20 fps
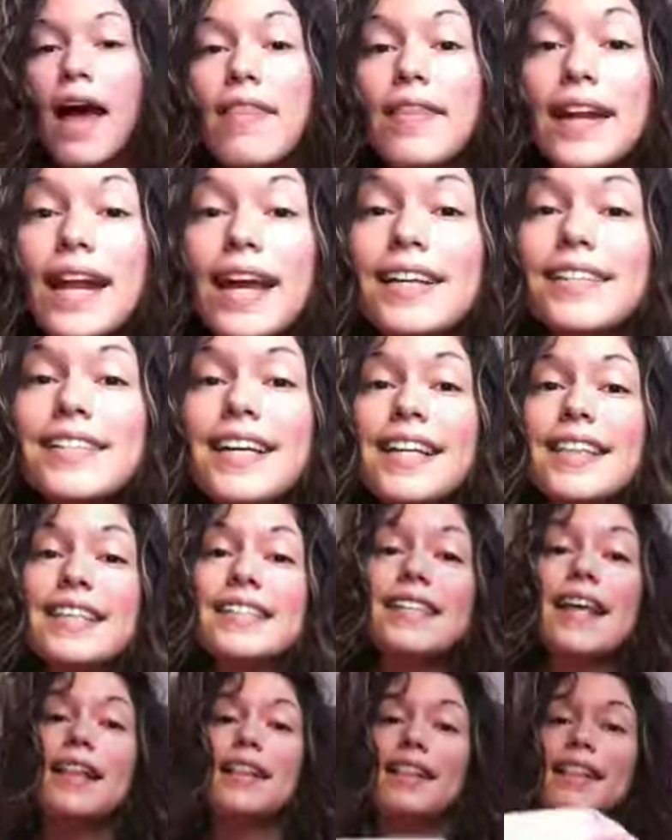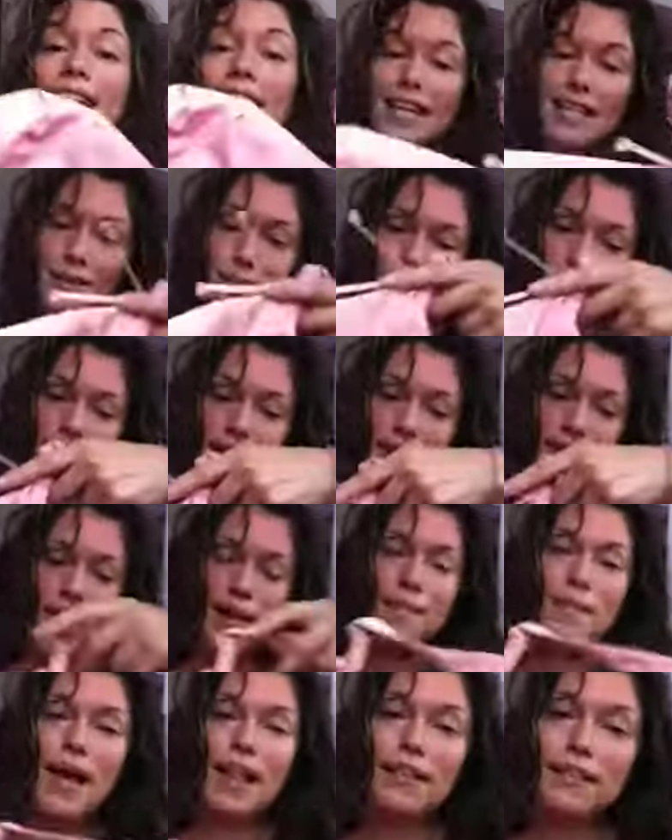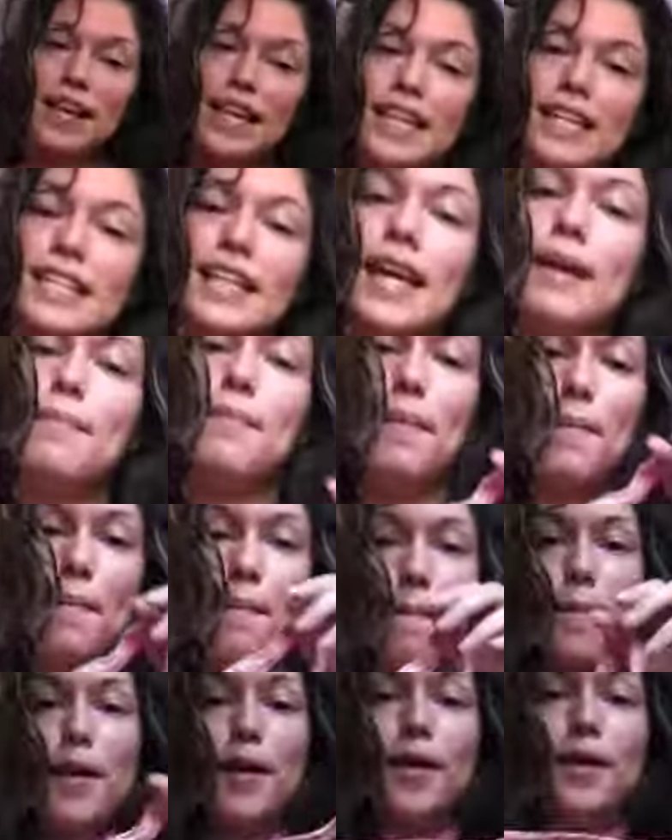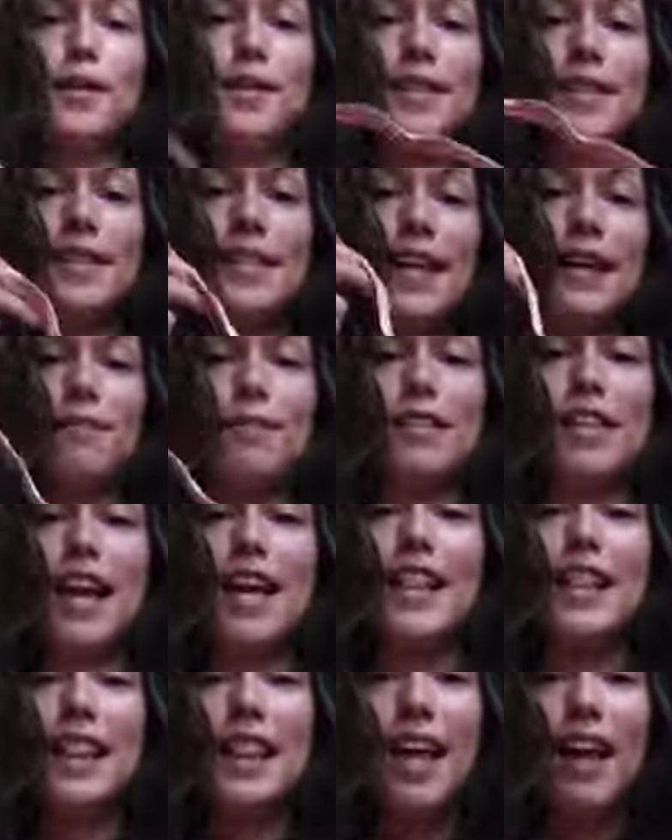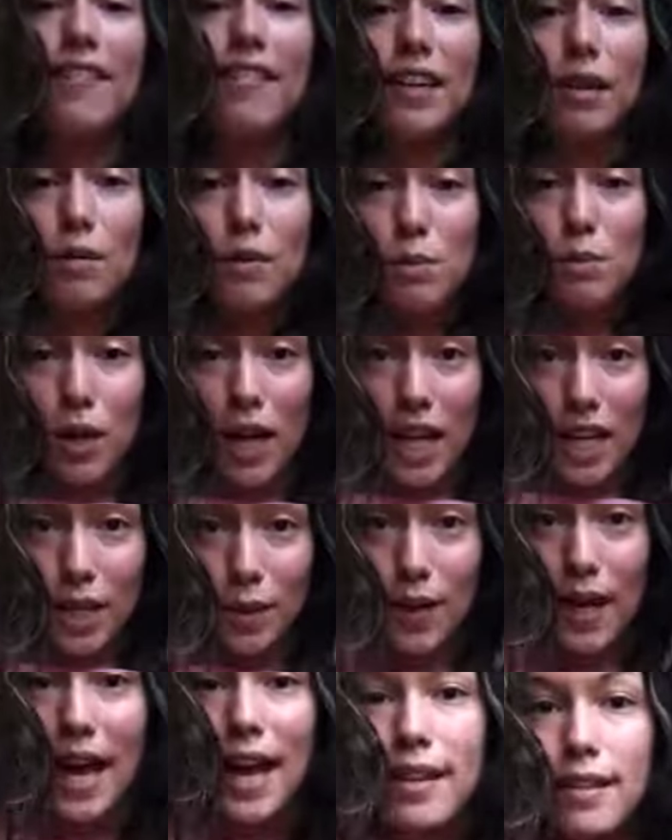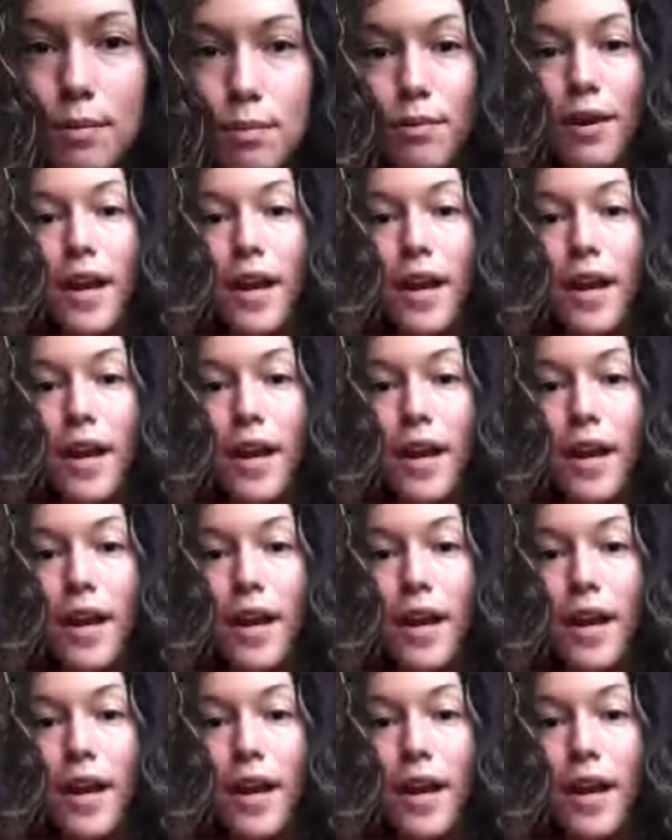then I also got this light pink ballerina type purse, which I love, and it was brand new. It had the